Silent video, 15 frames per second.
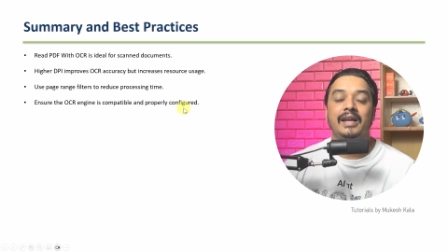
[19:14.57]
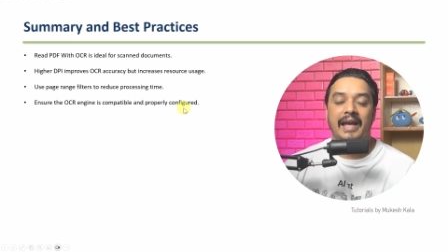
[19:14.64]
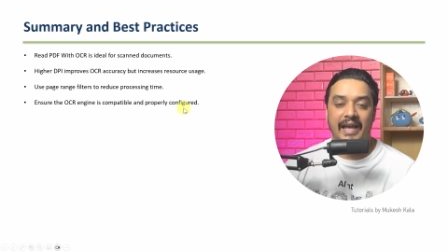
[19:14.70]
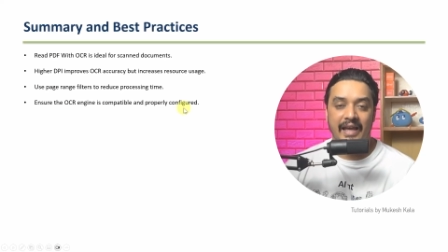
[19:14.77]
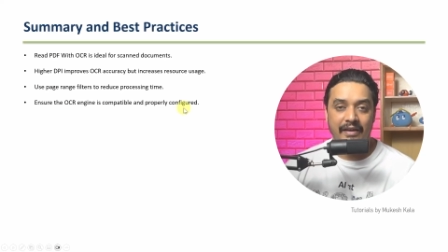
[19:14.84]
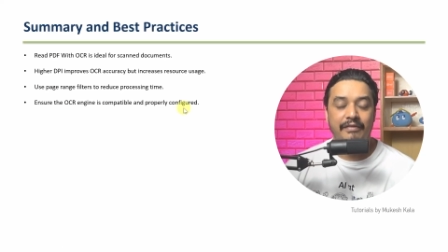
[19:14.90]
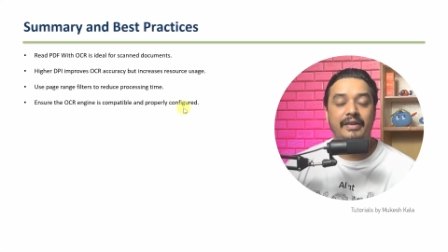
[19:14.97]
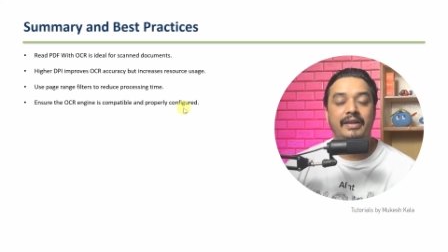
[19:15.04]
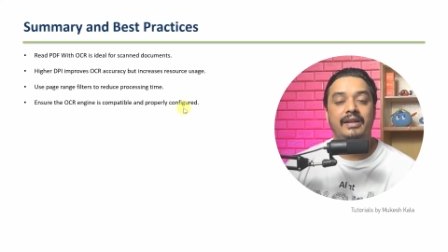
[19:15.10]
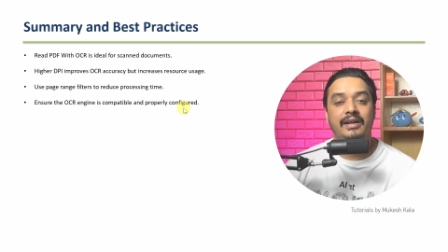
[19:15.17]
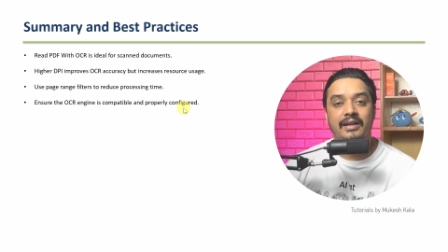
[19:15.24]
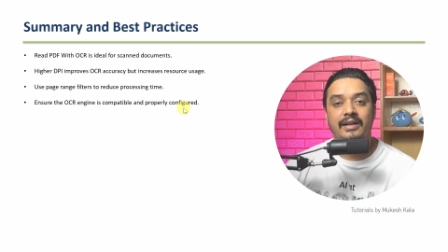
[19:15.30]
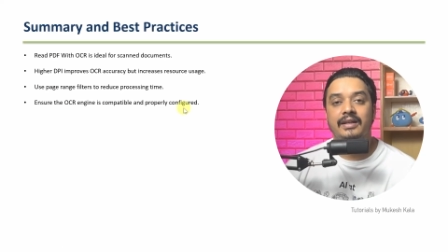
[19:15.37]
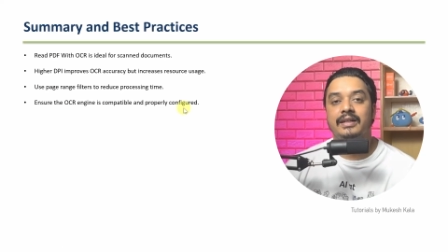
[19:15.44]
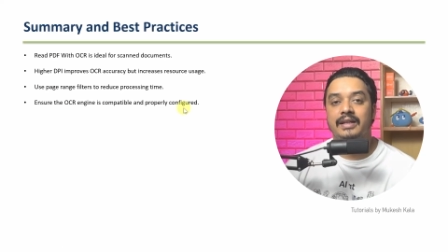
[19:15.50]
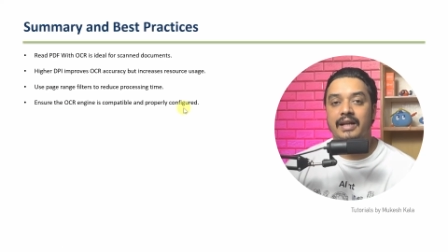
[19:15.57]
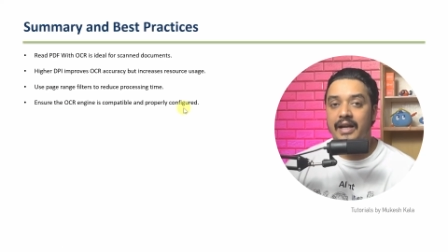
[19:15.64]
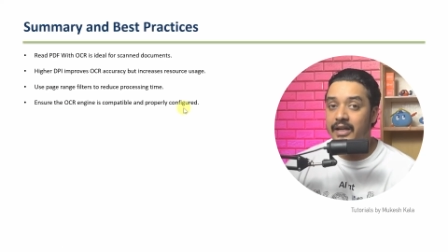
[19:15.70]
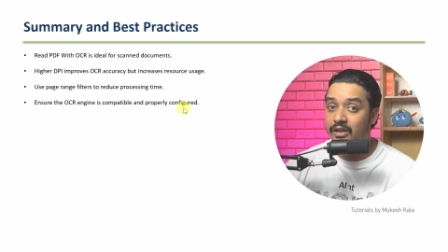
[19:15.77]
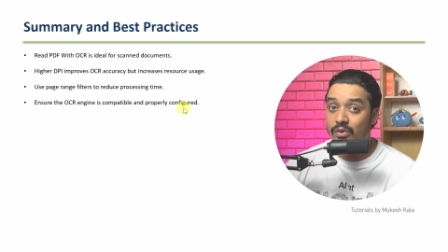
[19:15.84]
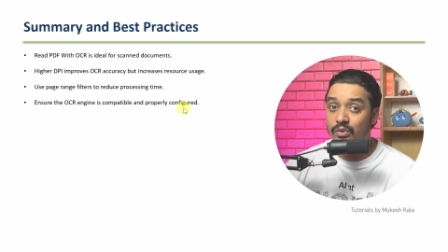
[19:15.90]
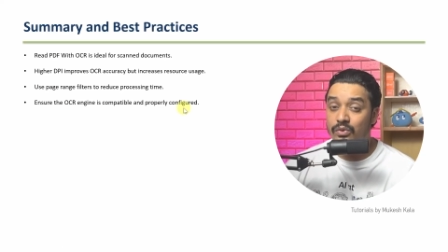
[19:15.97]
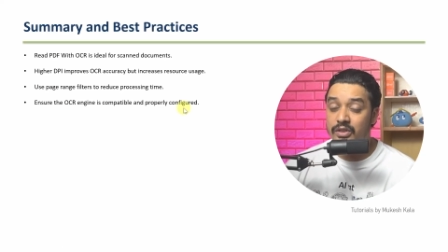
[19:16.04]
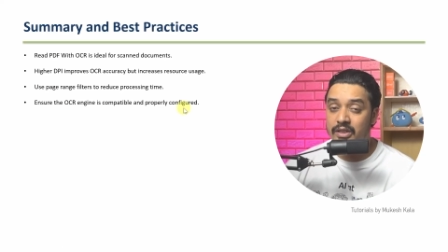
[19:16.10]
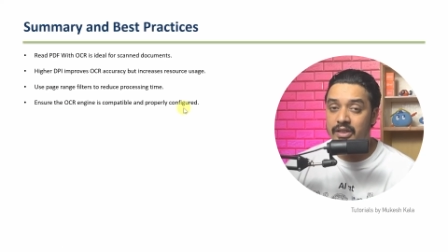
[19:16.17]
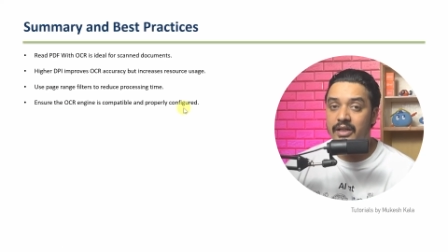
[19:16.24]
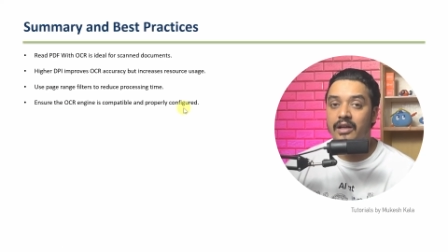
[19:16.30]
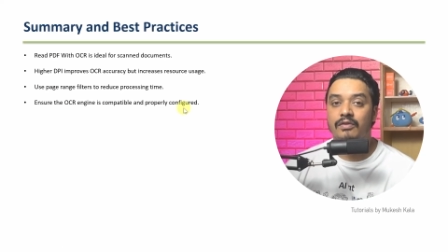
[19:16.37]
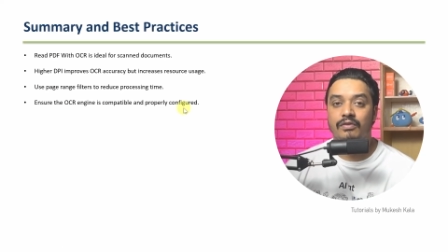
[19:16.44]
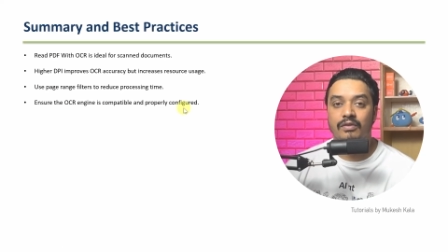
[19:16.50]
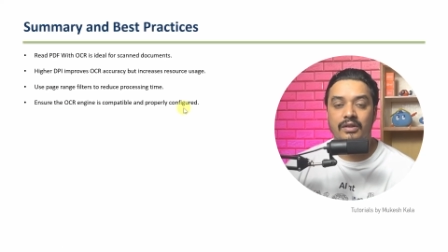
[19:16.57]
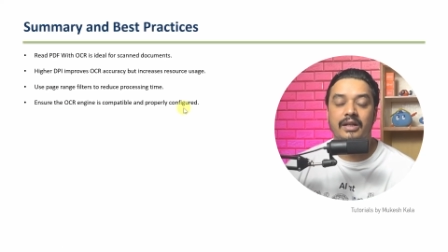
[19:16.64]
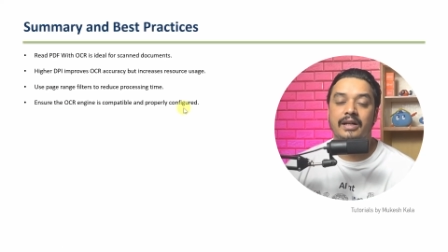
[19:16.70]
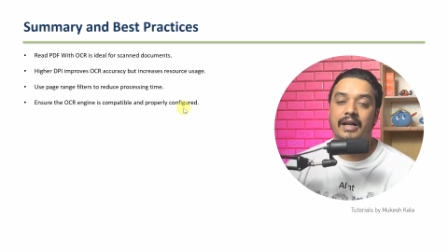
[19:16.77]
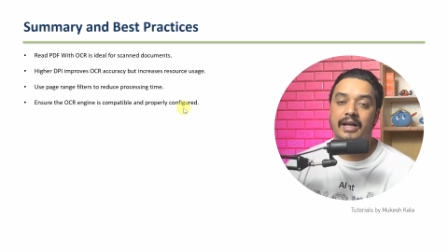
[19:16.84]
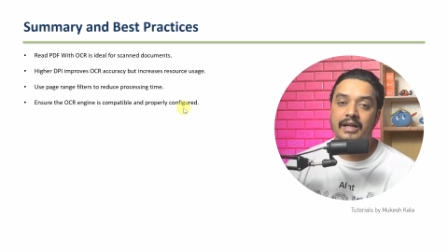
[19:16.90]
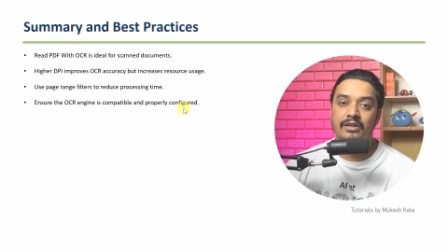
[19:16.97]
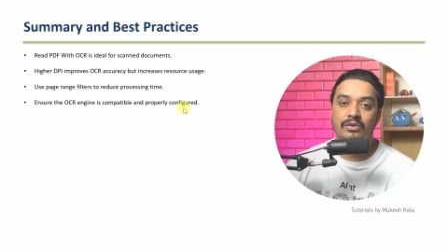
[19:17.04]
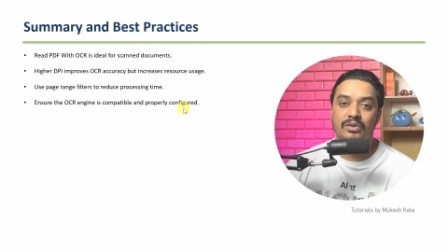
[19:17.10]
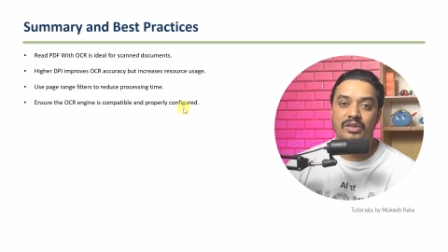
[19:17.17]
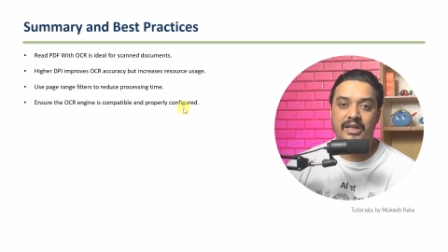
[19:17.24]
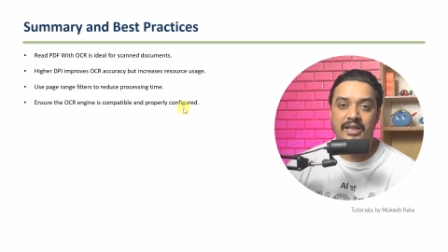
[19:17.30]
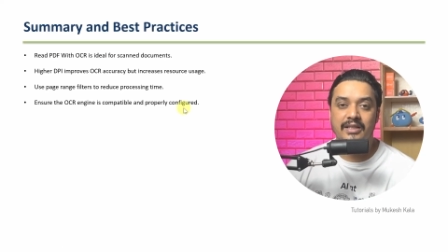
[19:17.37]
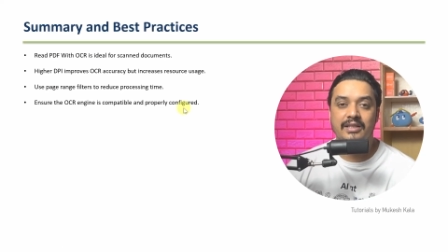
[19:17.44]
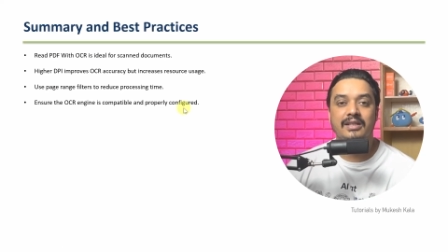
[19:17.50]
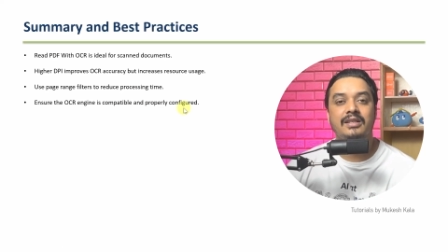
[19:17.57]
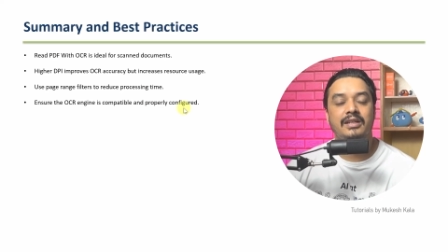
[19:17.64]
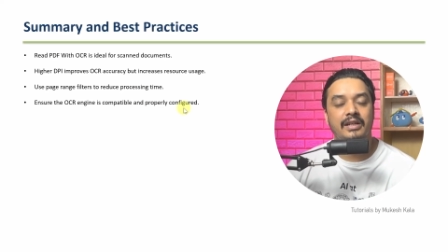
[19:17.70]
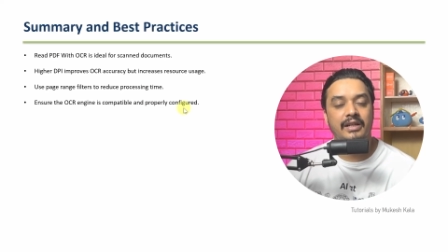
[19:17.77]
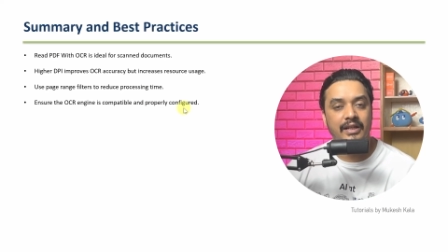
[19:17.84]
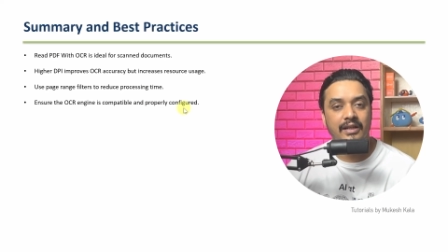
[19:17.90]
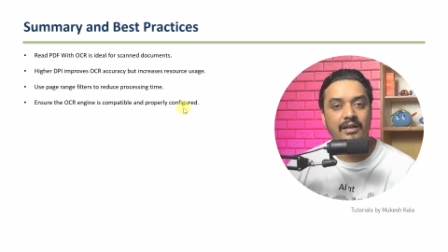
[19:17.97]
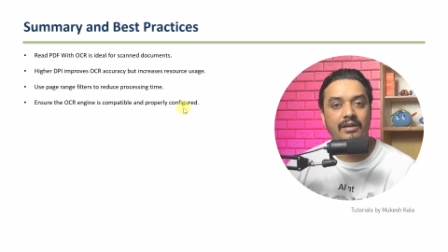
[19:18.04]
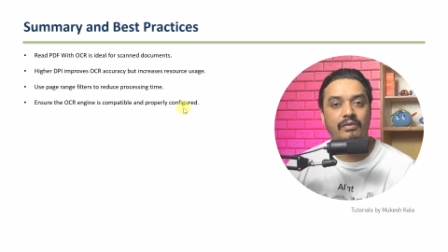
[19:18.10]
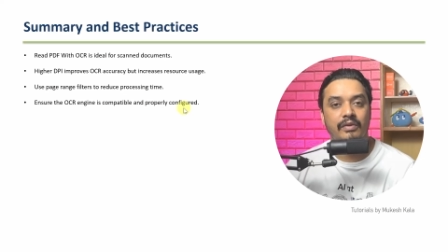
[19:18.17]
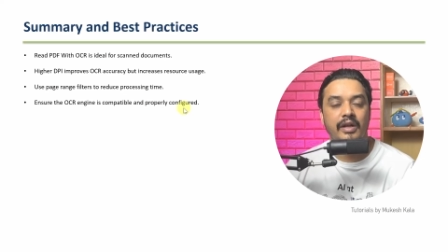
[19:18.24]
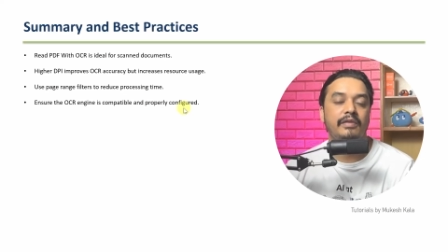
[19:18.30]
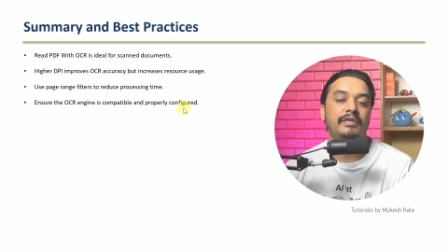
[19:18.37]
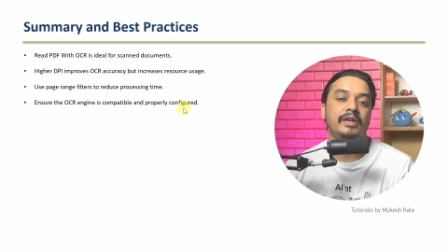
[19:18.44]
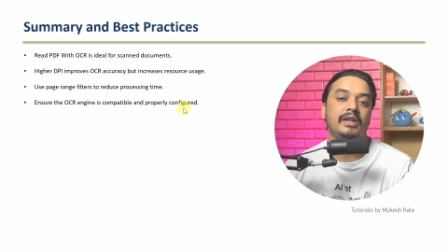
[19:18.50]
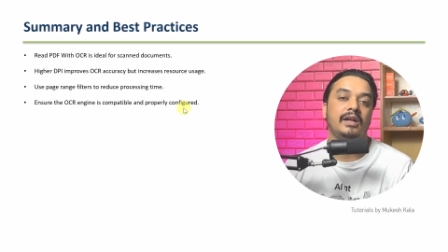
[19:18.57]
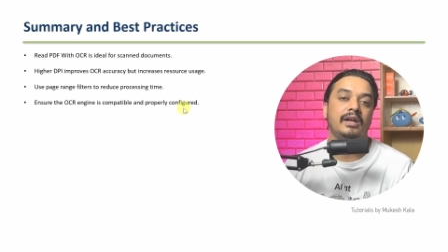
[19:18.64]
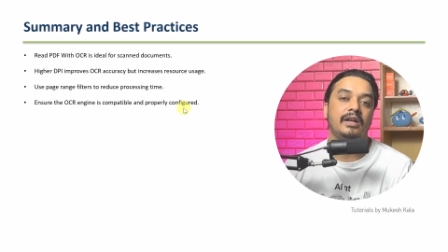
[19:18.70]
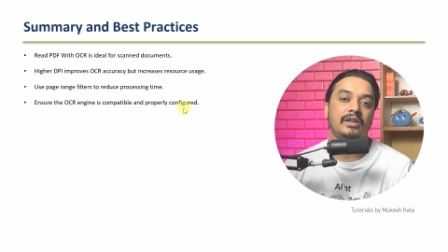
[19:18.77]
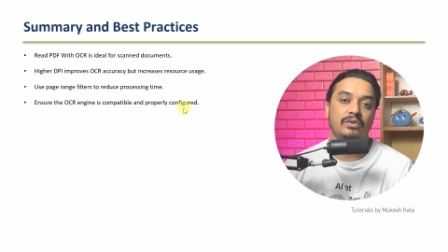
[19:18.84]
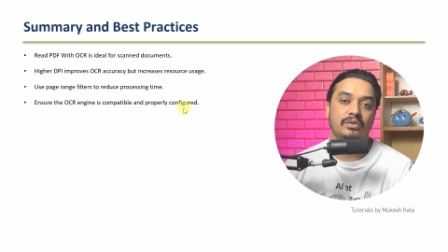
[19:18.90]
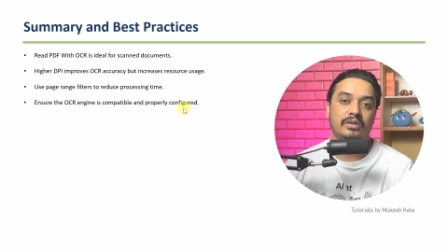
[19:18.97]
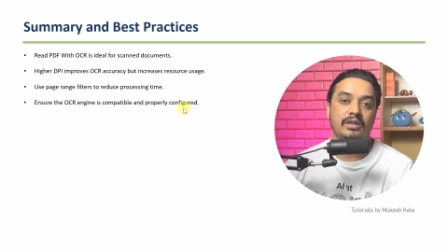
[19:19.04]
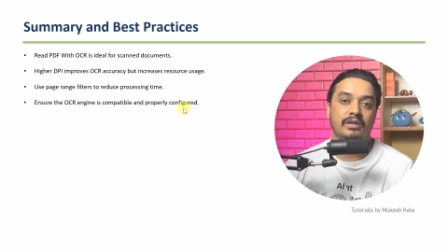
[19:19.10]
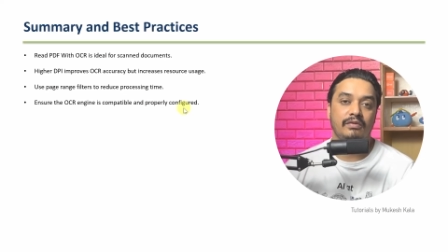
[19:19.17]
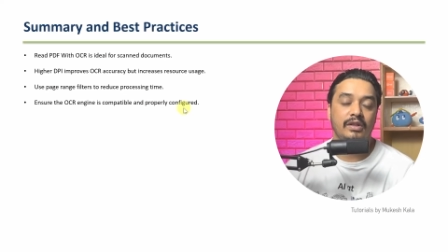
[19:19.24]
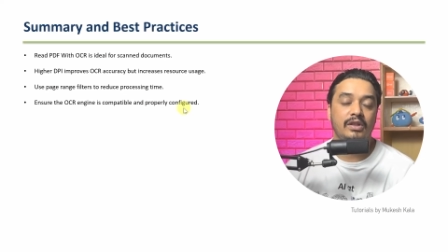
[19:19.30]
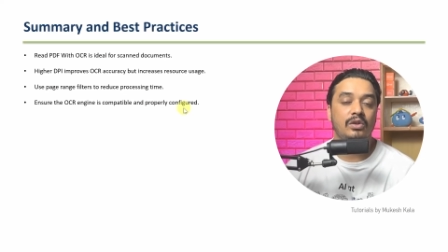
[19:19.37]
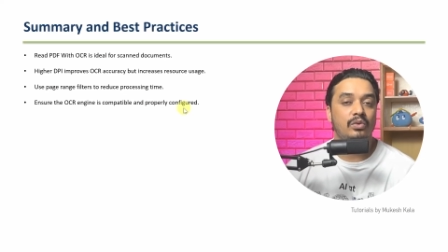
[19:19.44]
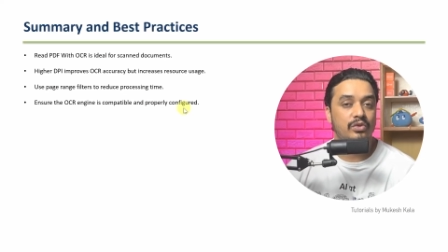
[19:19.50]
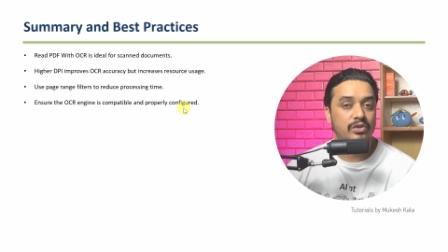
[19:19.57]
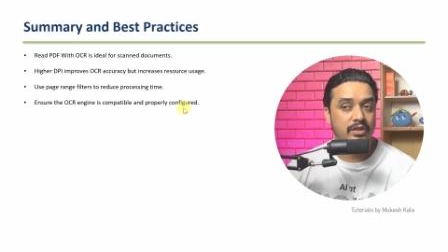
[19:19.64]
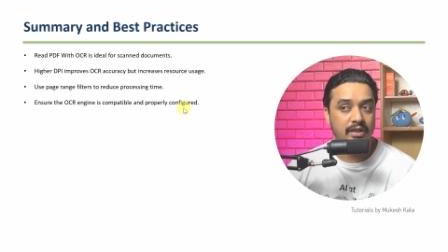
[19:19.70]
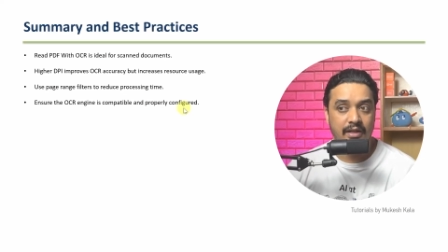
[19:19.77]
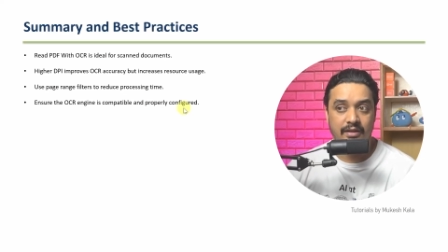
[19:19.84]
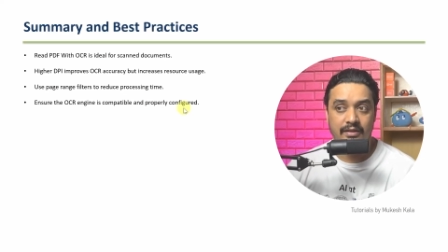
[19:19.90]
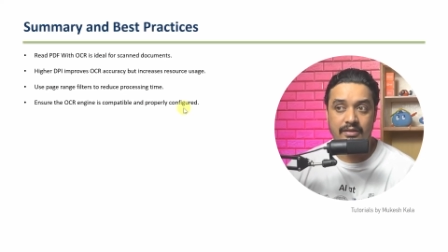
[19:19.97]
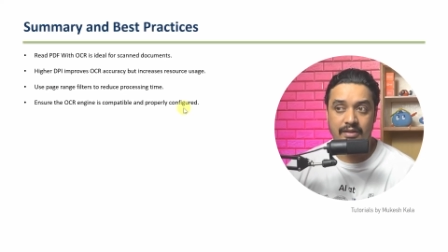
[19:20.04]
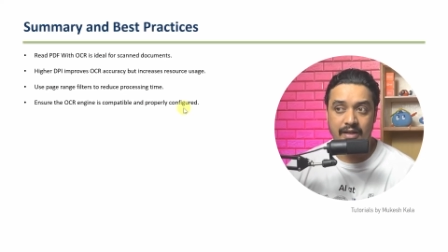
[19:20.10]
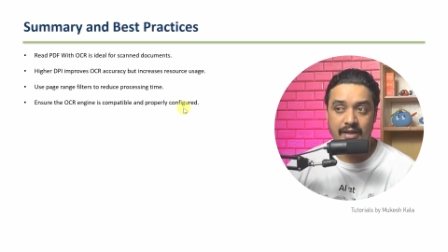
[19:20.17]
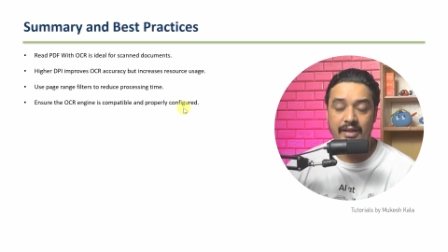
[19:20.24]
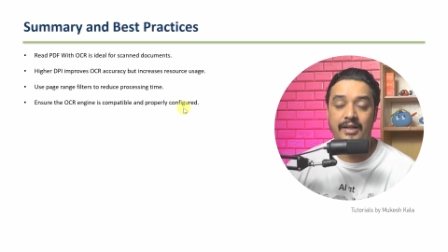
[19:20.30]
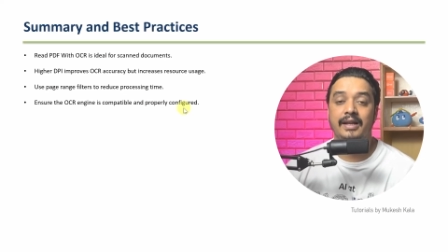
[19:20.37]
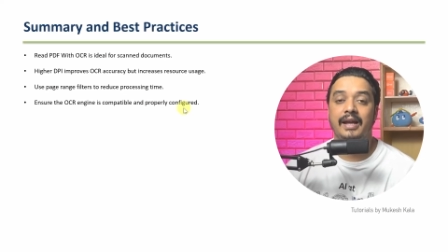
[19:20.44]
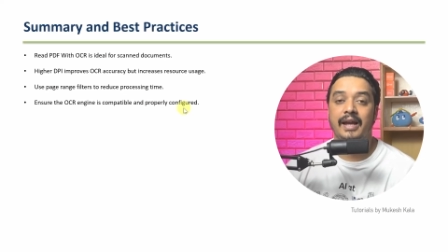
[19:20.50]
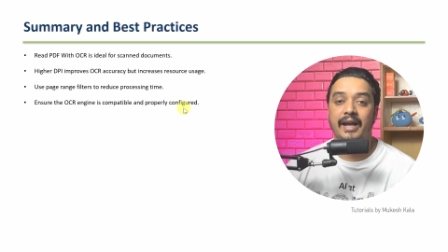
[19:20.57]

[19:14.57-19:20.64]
Having a right OCR for the right use case is critical when we are using with OCRs, right?